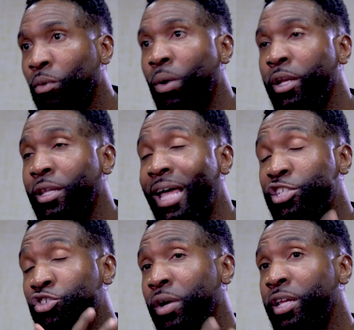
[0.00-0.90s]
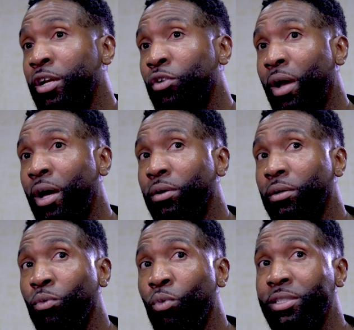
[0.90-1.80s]
when that training
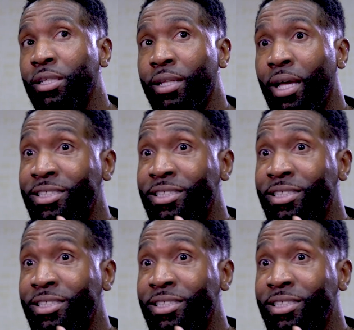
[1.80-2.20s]
ground wasn't